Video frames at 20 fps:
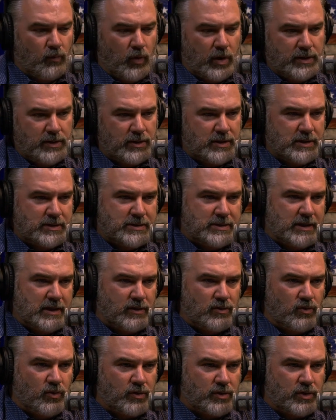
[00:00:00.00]
what you can see
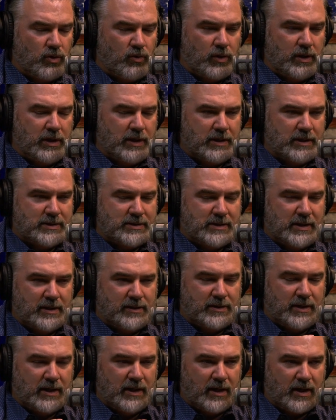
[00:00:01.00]
in North Korea is
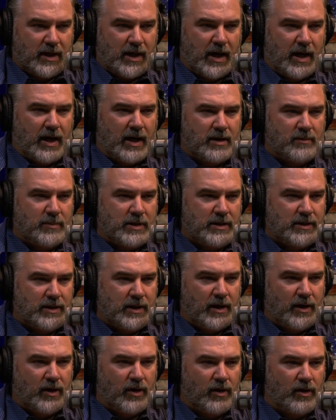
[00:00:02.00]
that the economy
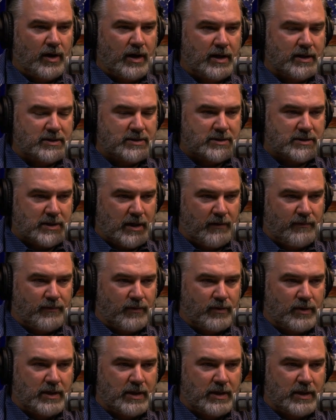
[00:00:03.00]
there has suffered.